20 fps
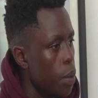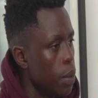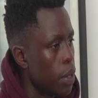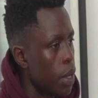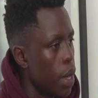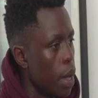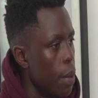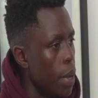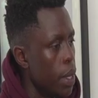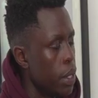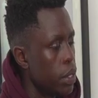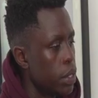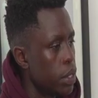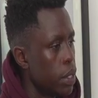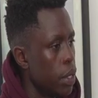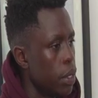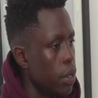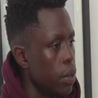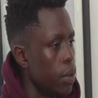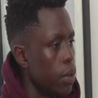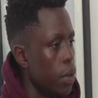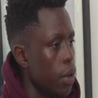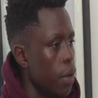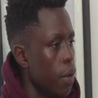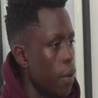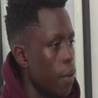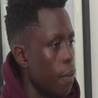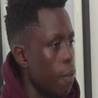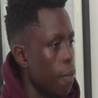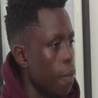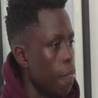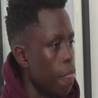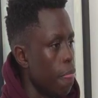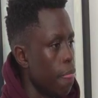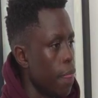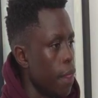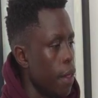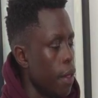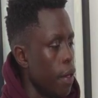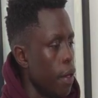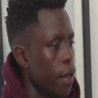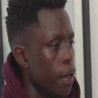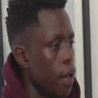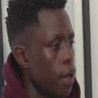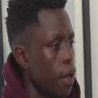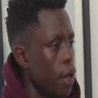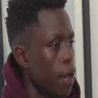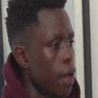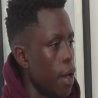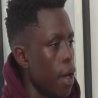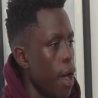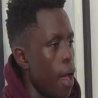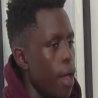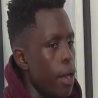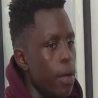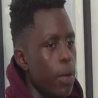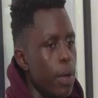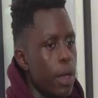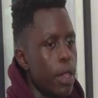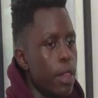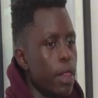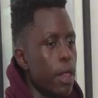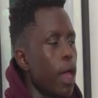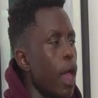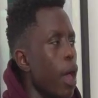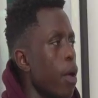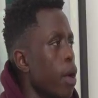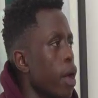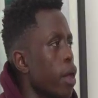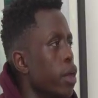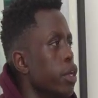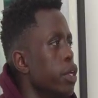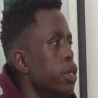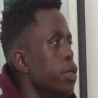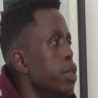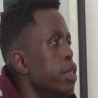will come and tell you, I know another guy who can